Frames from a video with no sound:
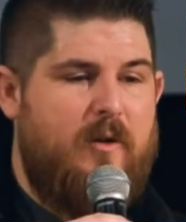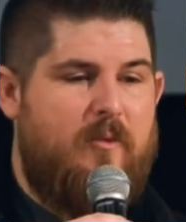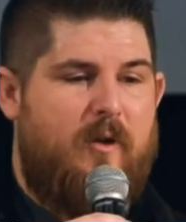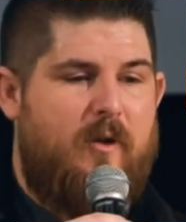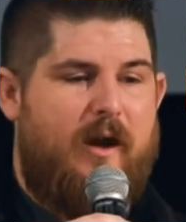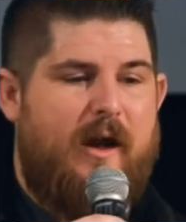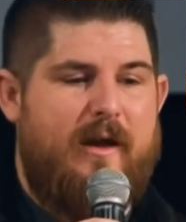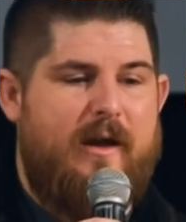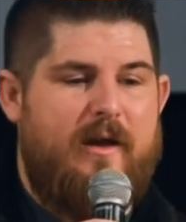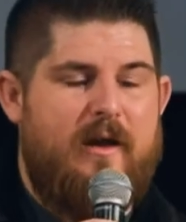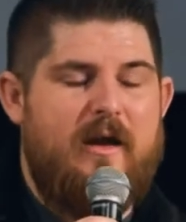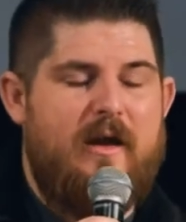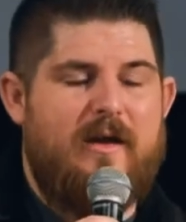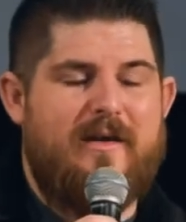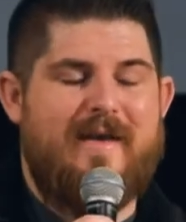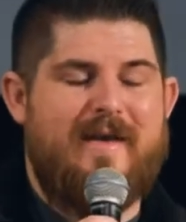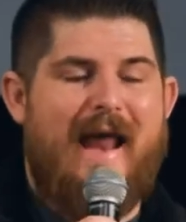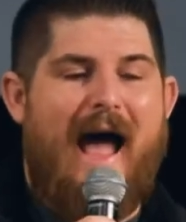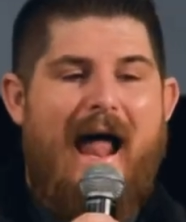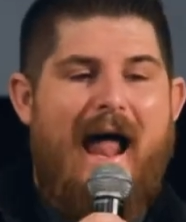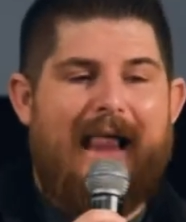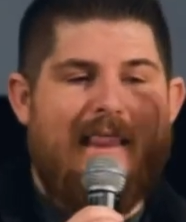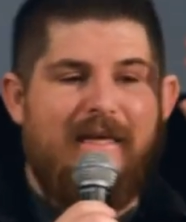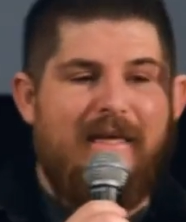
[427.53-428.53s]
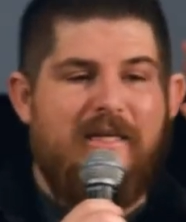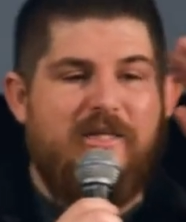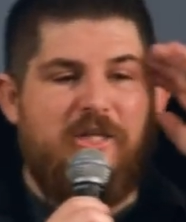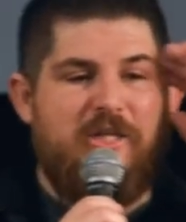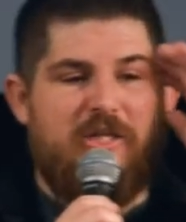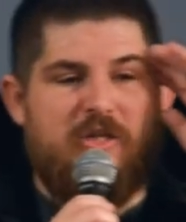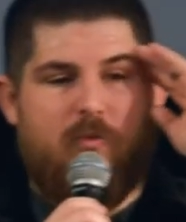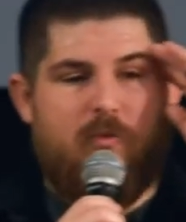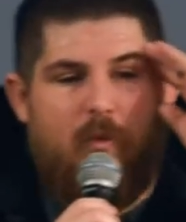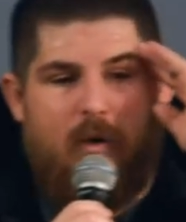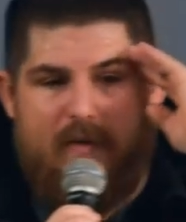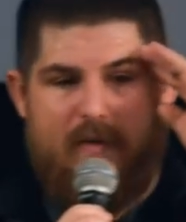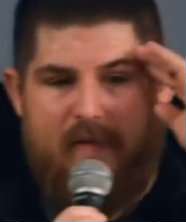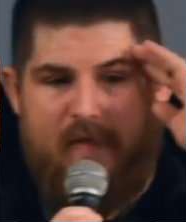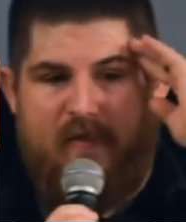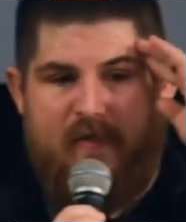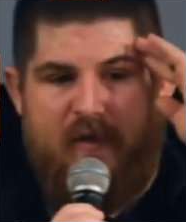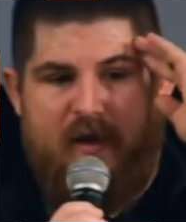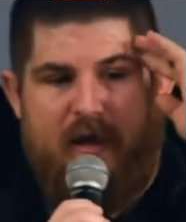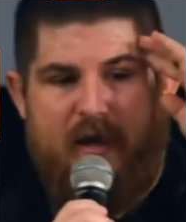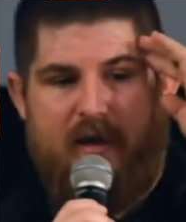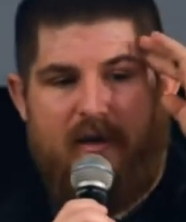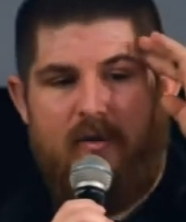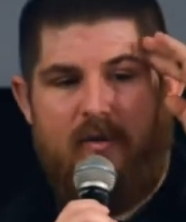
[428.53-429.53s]
right knowledge is one
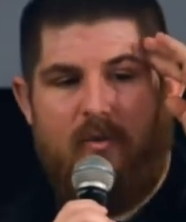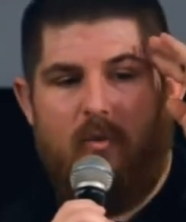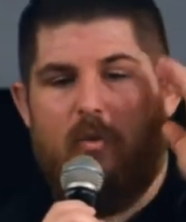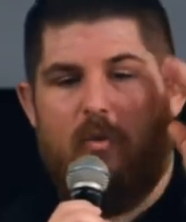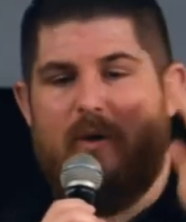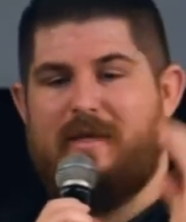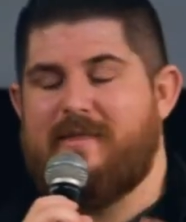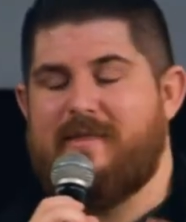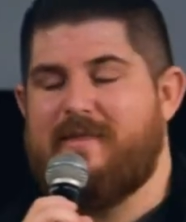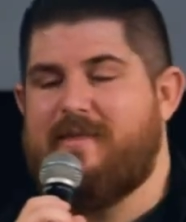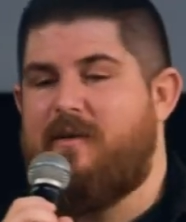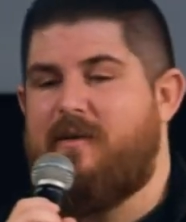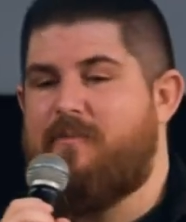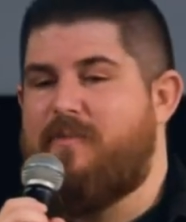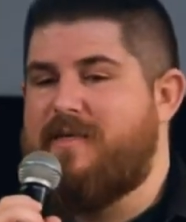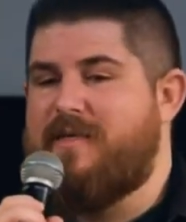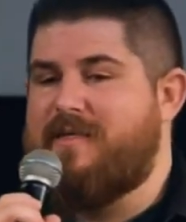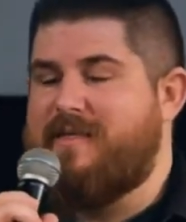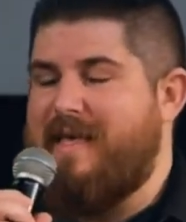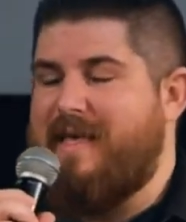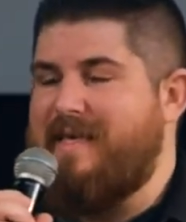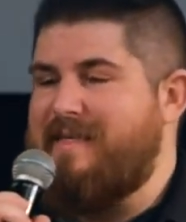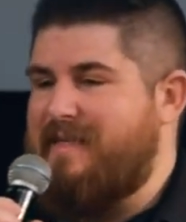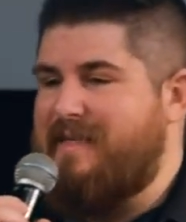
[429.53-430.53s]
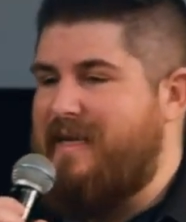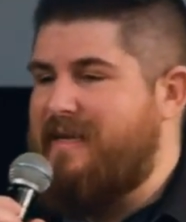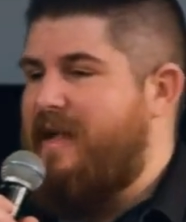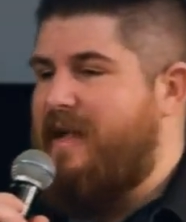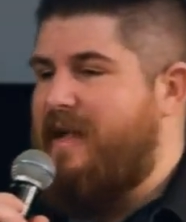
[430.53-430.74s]
thing wisdom is is